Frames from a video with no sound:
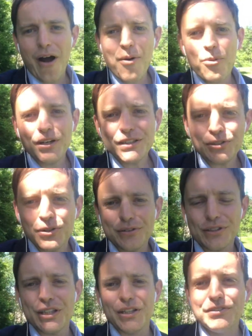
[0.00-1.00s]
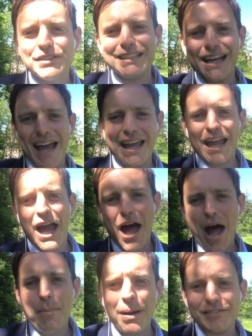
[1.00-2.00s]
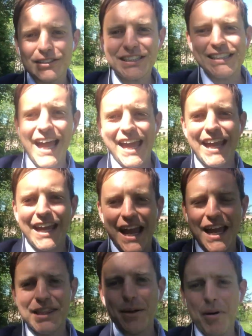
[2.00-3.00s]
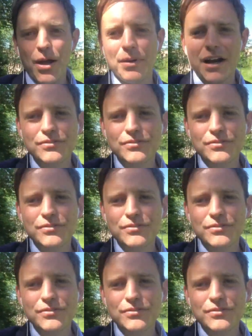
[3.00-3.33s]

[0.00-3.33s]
I want to talk to you today about staying in the moment.